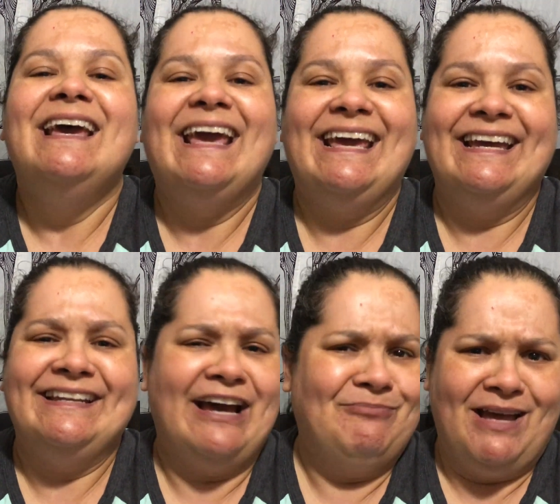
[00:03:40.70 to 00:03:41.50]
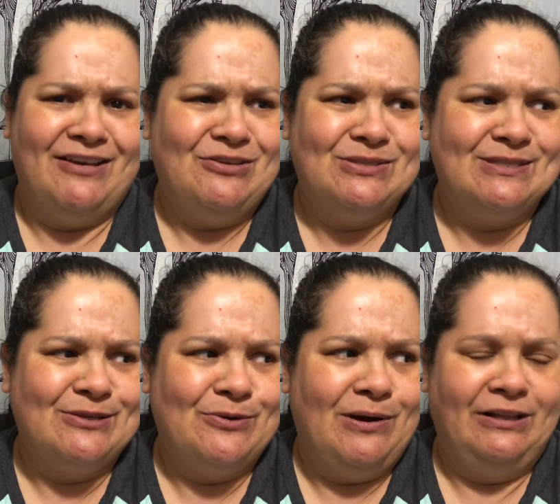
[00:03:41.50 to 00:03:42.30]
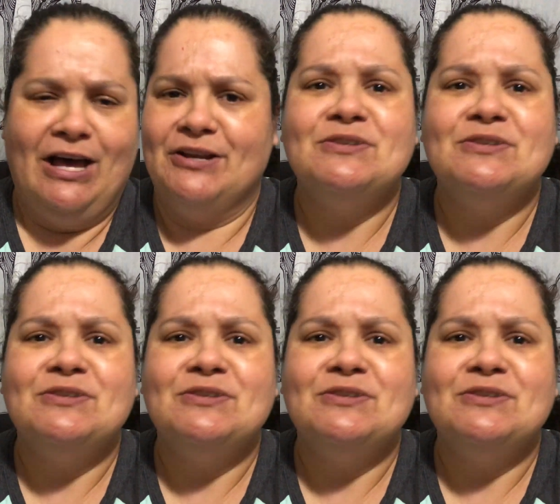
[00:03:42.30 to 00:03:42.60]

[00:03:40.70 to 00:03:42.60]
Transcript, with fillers: And I'm not used to a lot of